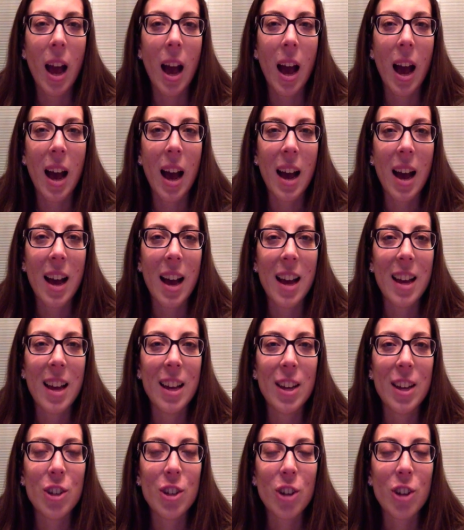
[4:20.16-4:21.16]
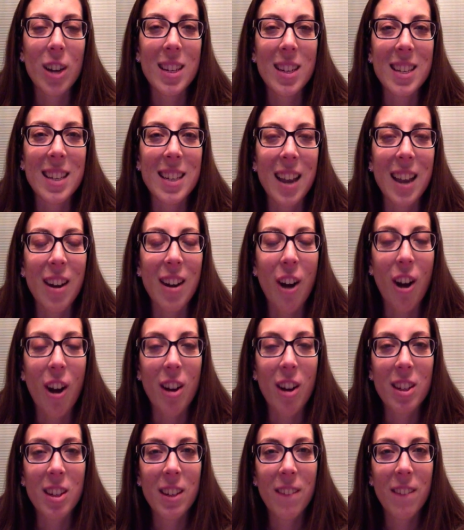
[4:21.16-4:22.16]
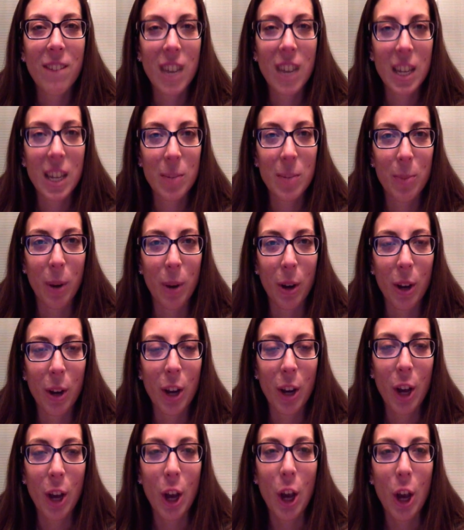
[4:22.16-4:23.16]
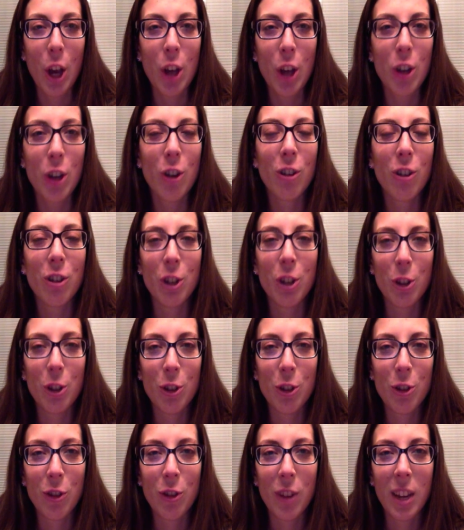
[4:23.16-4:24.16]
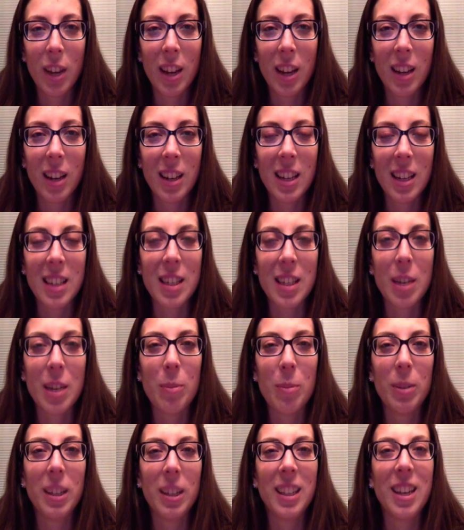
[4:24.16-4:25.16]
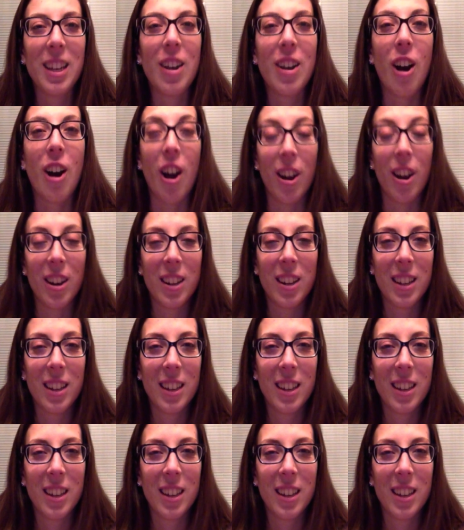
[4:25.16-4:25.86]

try to sign on to Facebook, your newsfeed is completely gone.